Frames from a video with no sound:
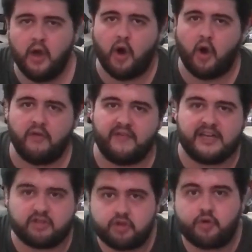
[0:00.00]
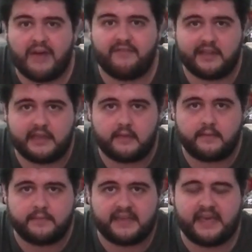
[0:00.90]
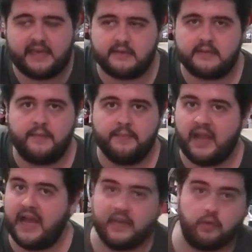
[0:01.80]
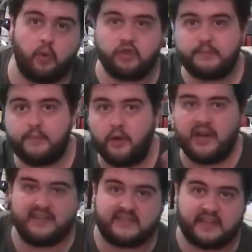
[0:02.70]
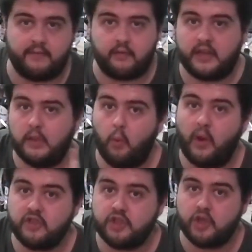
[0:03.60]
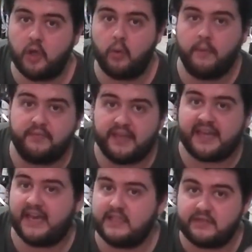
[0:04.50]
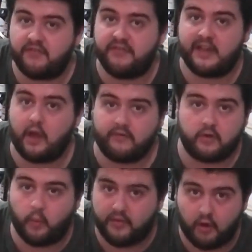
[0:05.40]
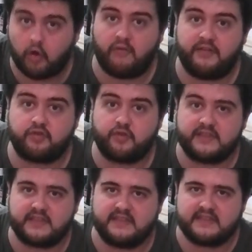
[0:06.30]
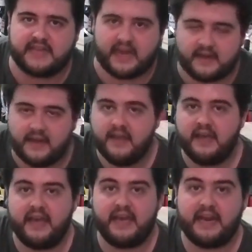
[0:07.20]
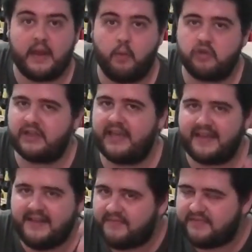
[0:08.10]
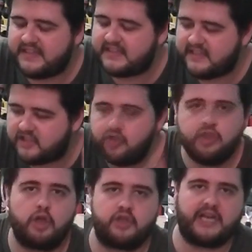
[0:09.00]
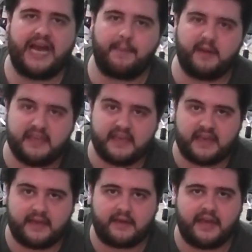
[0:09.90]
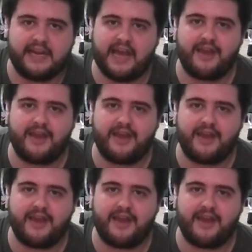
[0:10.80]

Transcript: of a traveling case, and it was very unstable. In one show the case fell over with all of the tricks inside, and I was like, this is not happening again. And